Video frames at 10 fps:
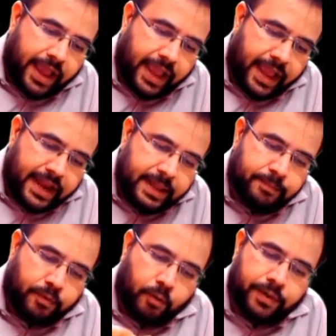Any
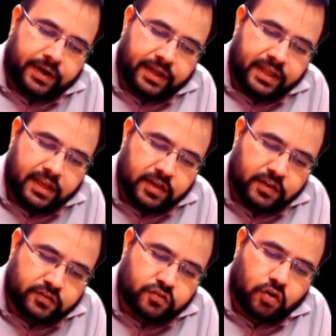property,
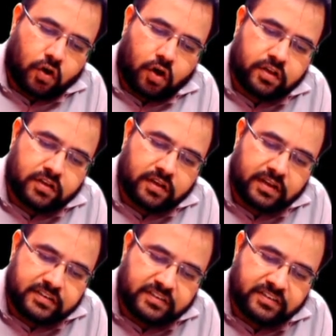stock,
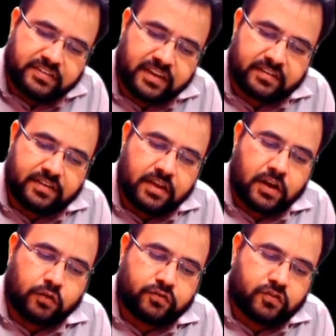shares.
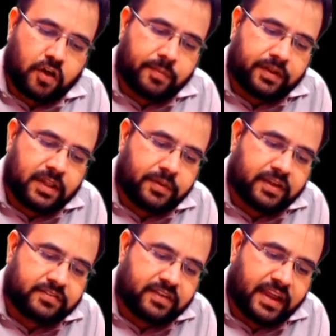Now stock matlab kya,
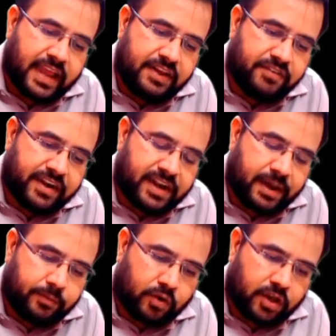sir? Inventory I
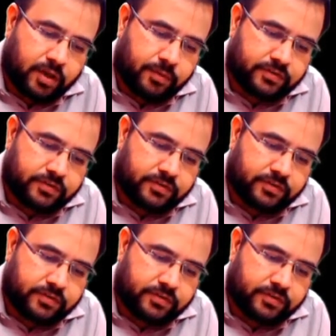am talking about.